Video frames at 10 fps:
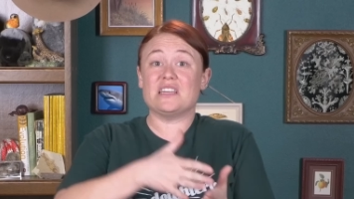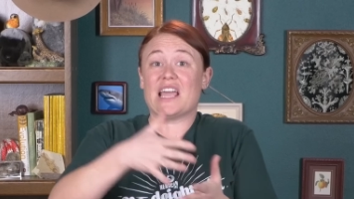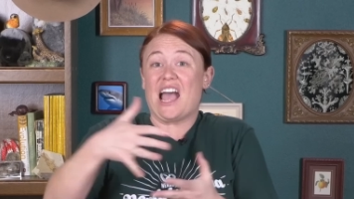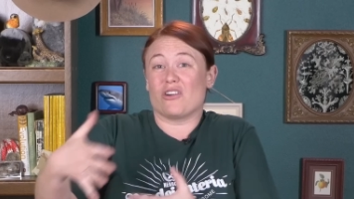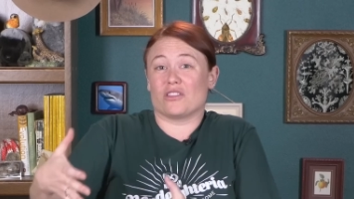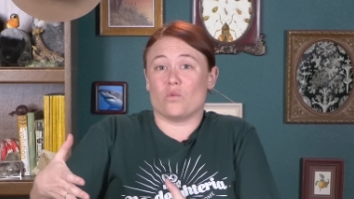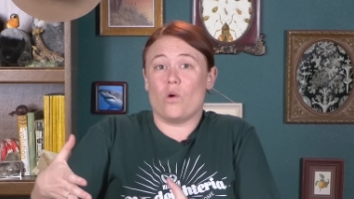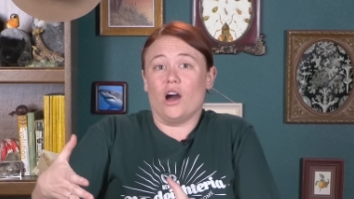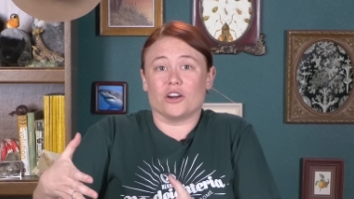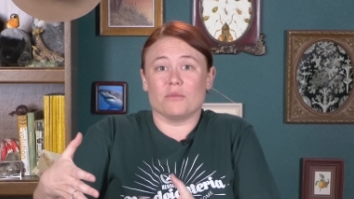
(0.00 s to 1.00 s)
Being out of the
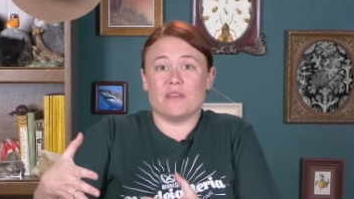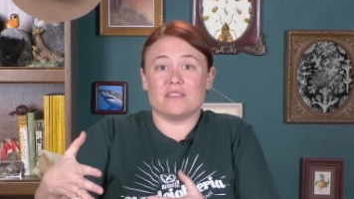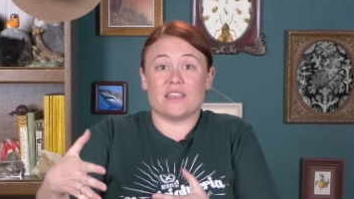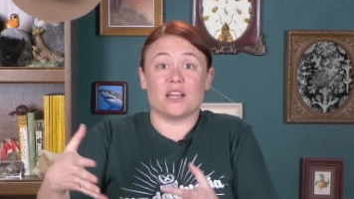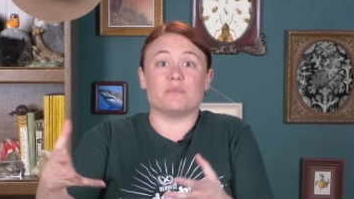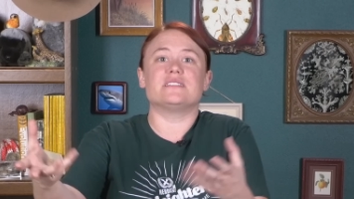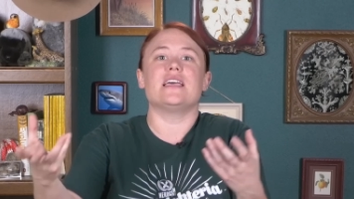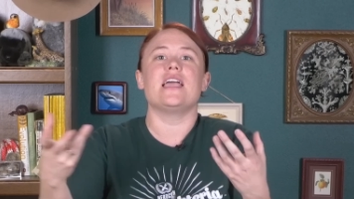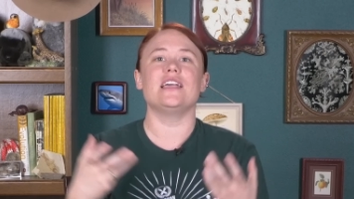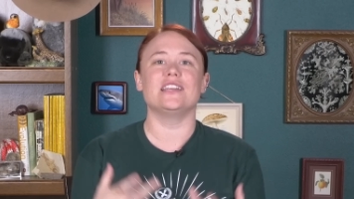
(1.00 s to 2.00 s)
water meant that
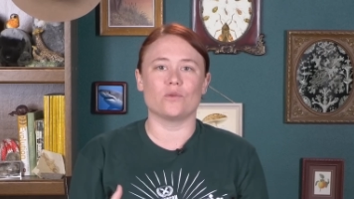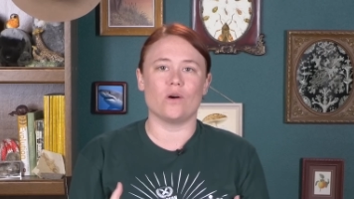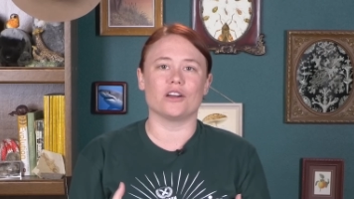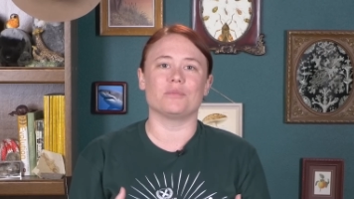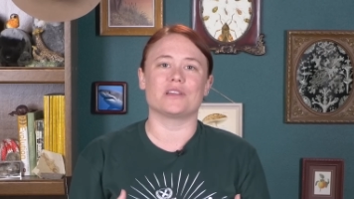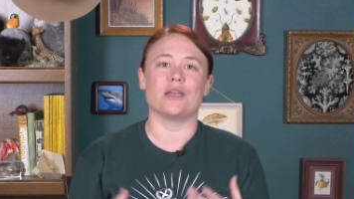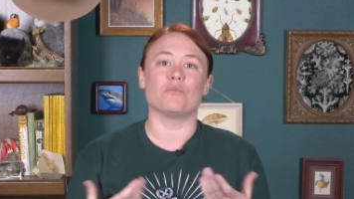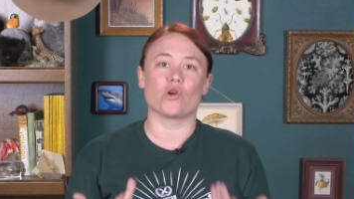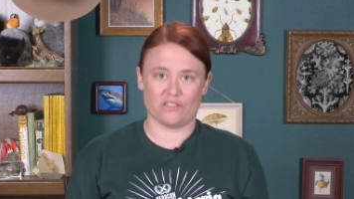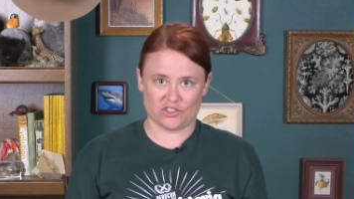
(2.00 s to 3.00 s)
obtaining water became
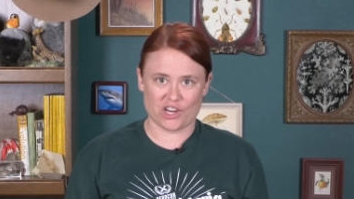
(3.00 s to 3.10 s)
more of a